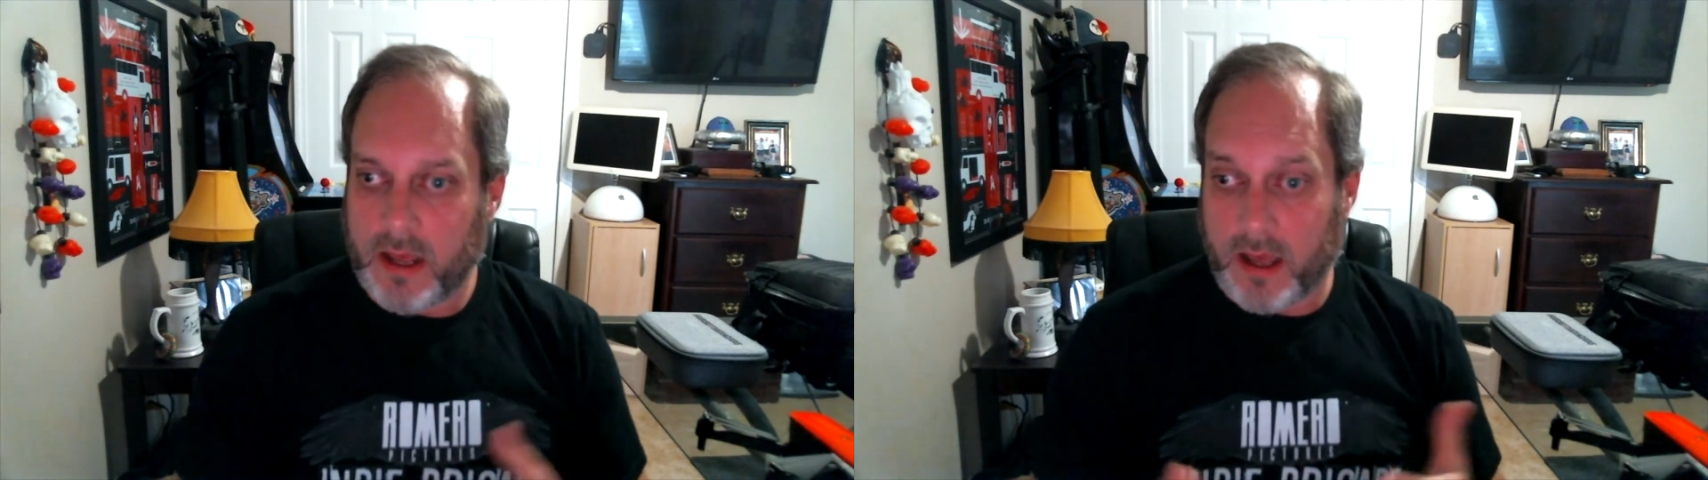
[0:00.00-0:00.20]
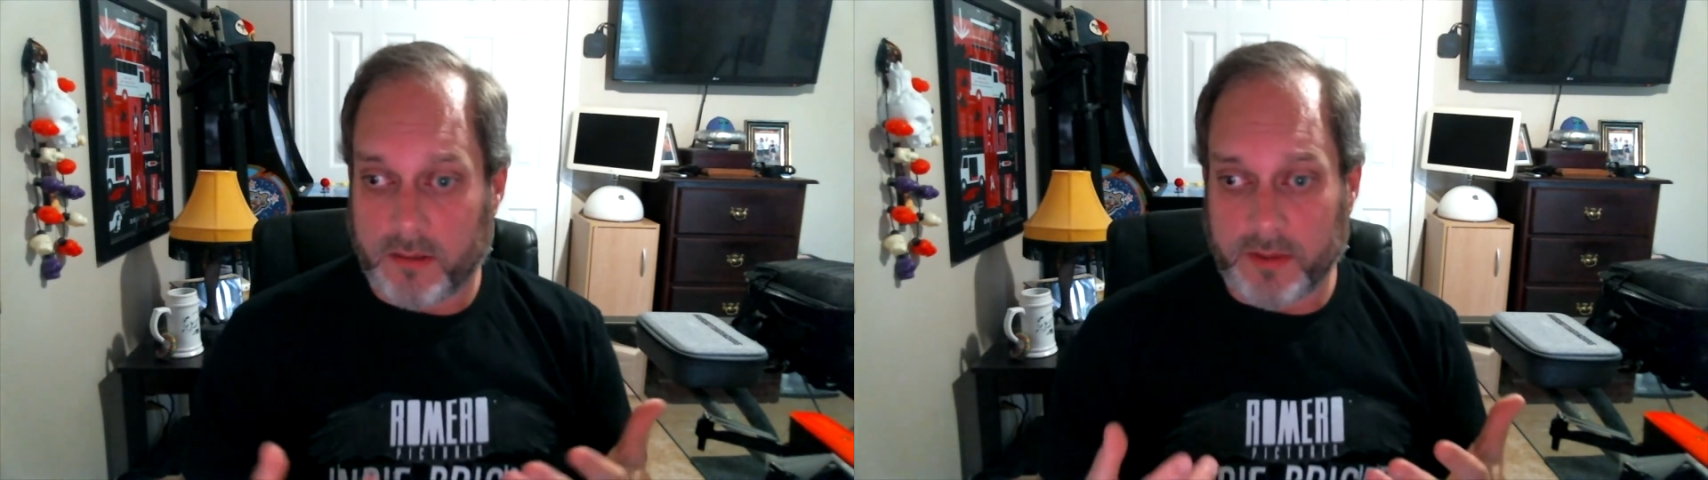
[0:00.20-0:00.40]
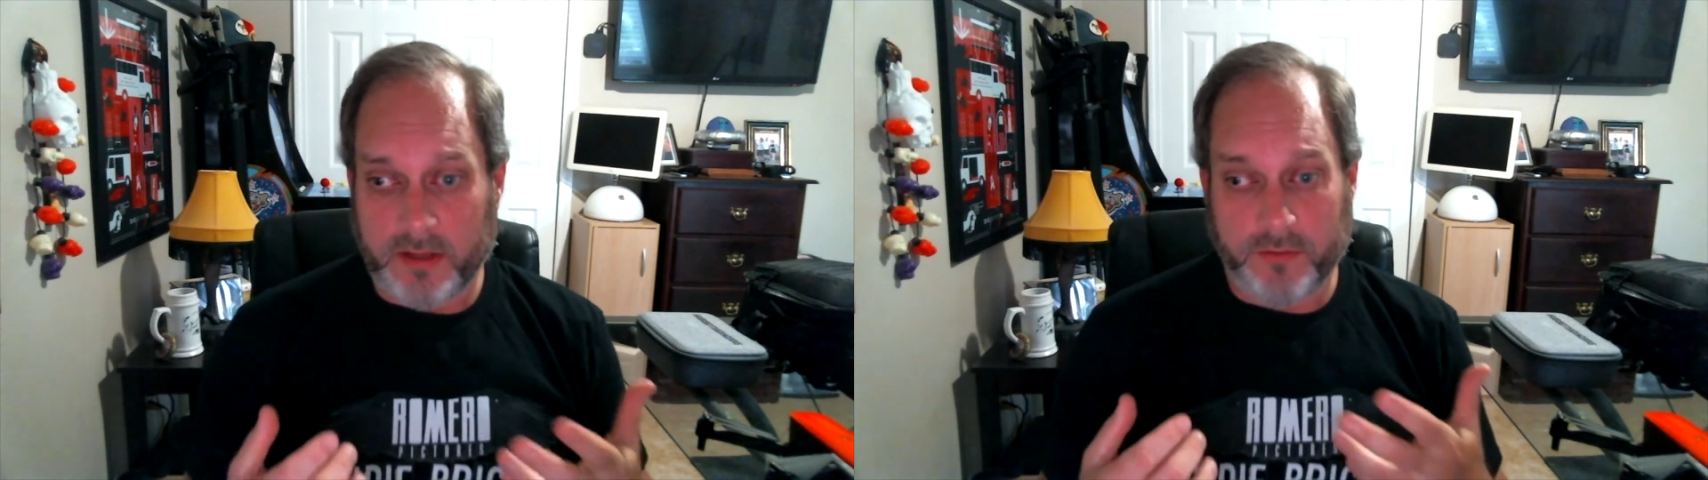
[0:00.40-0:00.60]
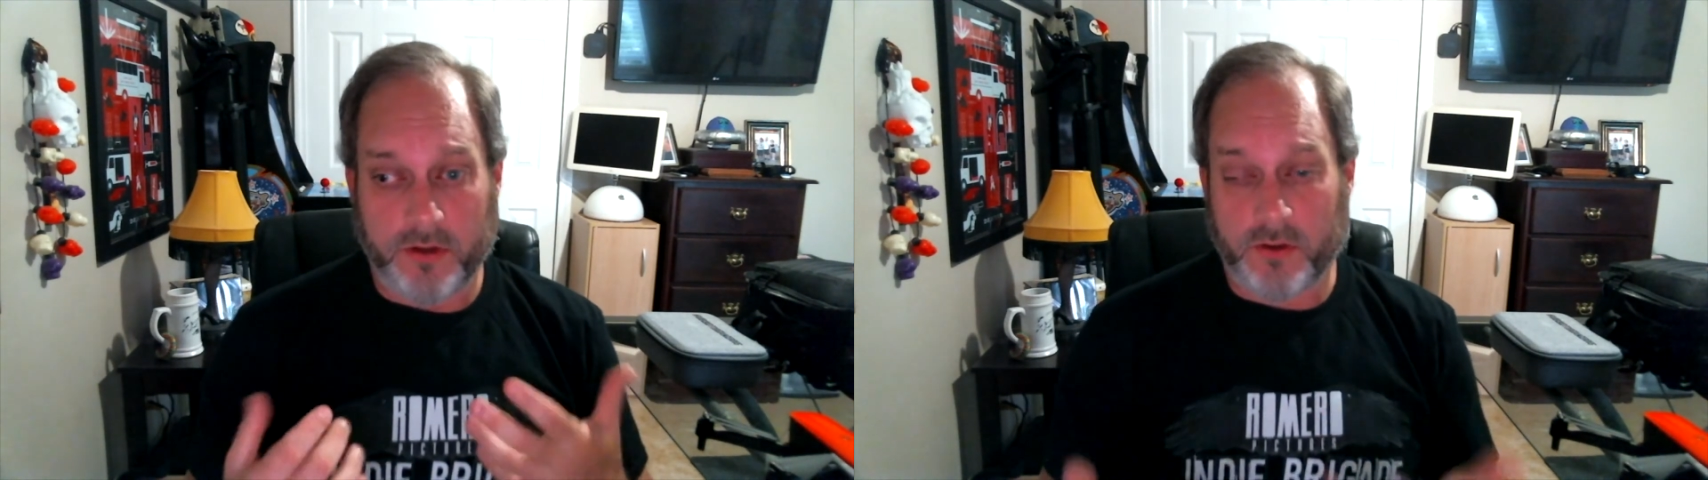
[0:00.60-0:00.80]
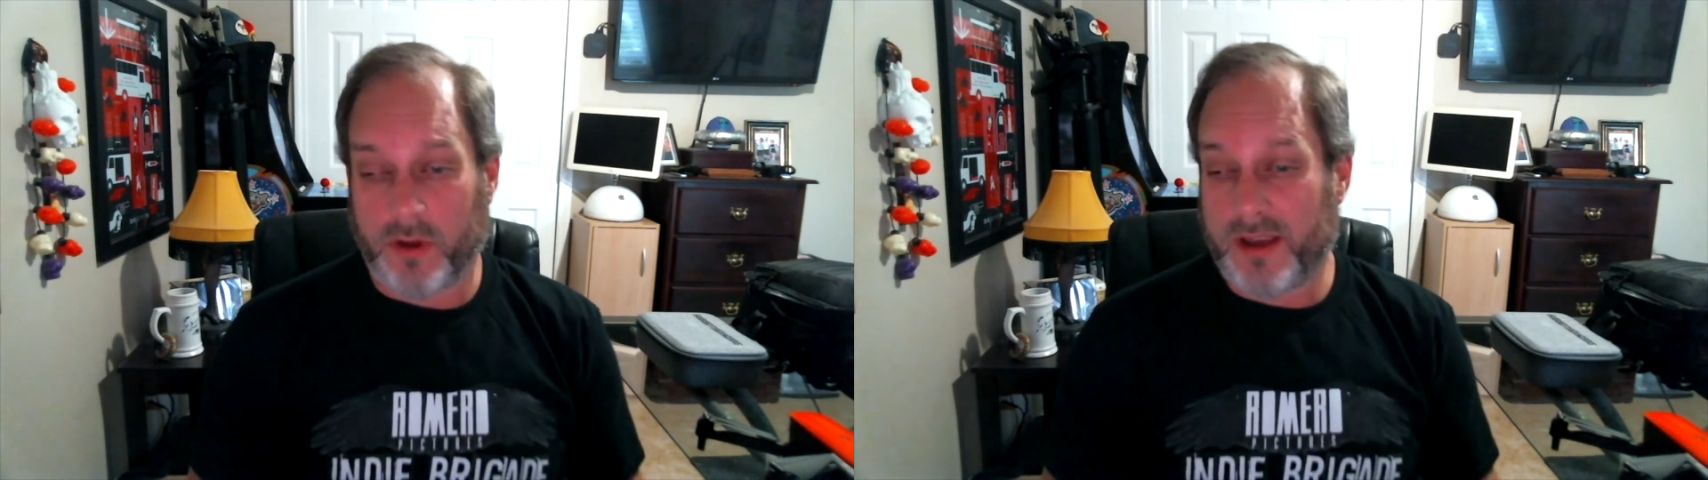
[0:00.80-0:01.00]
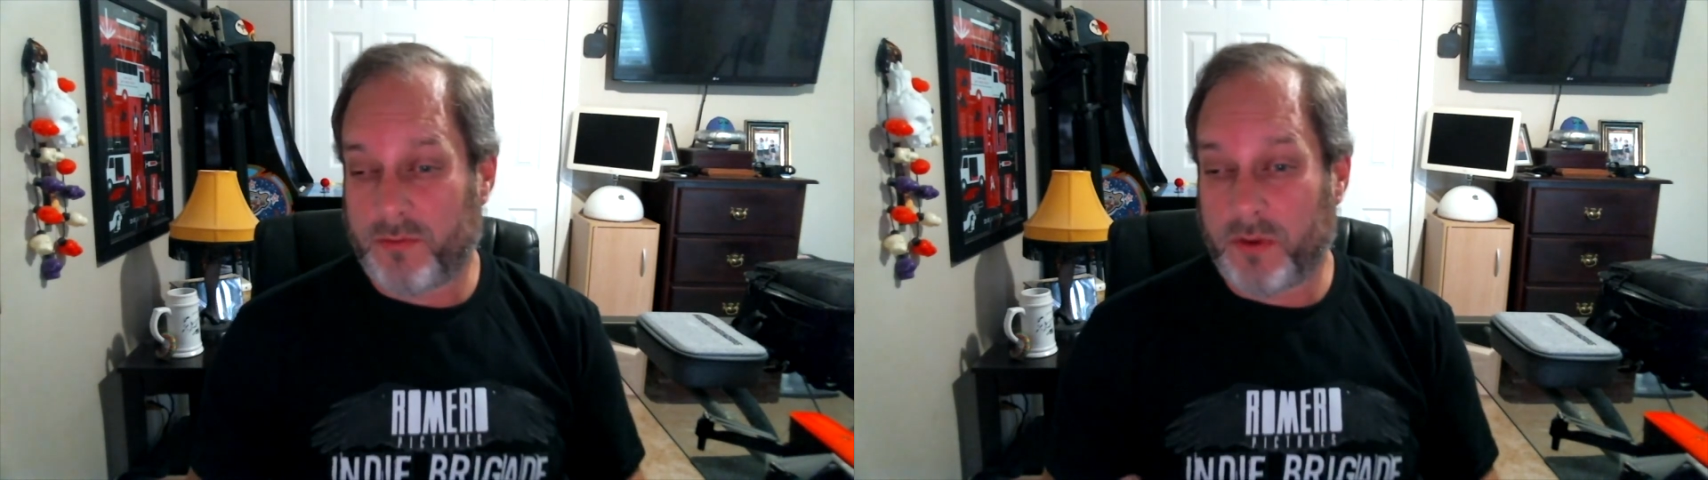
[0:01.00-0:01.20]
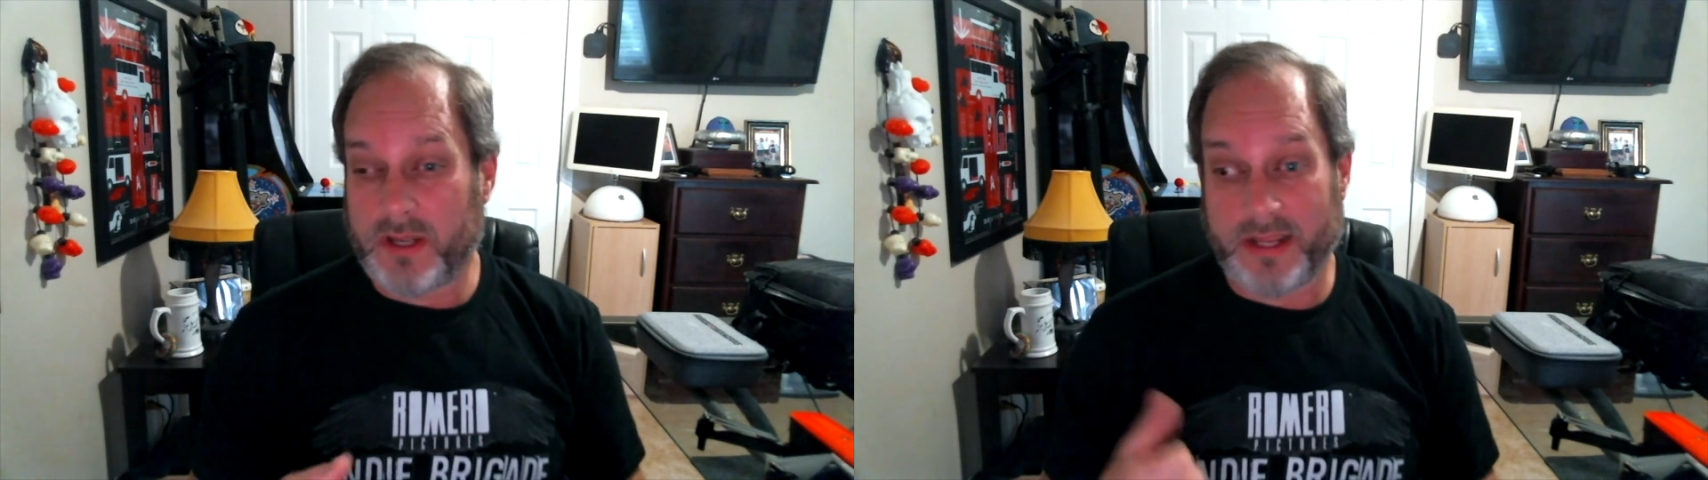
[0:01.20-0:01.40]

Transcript: If you don't have one